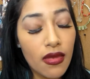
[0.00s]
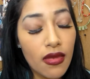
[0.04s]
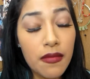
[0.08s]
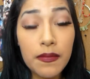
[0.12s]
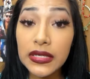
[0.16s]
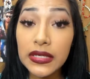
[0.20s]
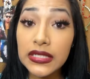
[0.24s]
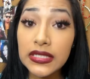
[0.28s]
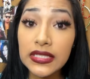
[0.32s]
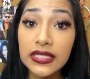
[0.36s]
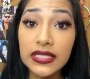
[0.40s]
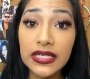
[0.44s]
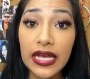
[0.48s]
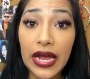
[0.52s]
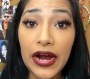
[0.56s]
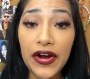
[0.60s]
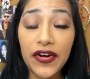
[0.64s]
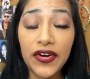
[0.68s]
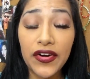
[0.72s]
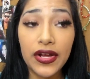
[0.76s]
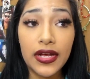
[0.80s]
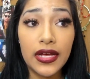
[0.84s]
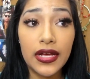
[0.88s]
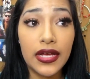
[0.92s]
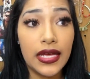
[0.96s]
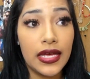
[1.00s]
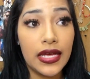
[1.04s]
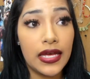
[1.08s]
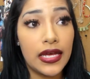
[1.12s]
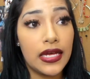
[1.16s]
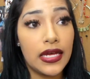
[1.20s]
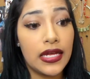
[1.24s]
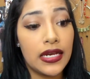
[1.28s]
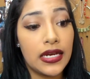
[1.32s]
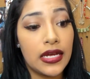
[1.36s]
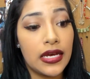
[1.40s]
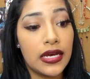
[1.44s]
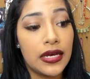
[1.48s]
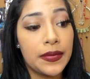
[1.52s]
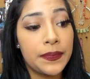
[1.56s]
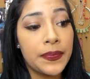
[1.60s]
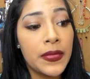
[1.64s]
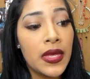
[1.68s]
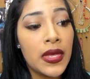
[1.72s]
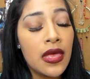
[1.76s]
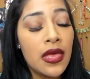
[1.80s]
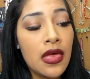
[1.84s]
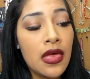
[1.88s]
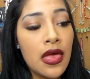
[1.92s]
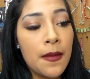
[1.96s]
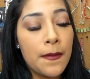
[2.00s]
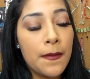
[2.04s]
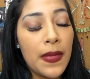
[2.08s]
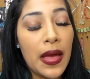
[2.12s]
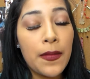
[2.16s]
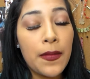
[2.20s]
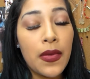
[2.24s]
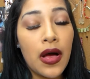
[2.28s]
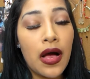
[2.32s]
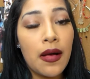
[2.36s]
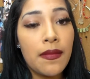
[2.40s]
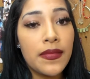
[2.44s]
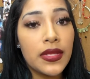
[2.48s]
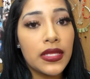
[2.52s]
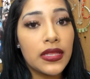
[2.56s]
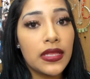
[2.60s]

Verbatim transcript: mascara and um, my mom